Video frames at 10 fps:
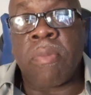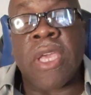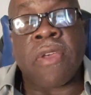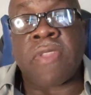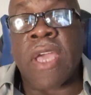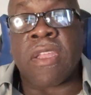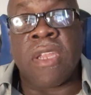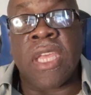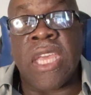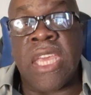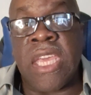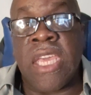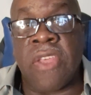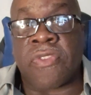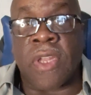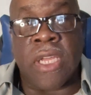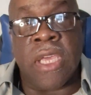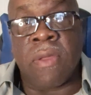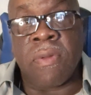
because that can easily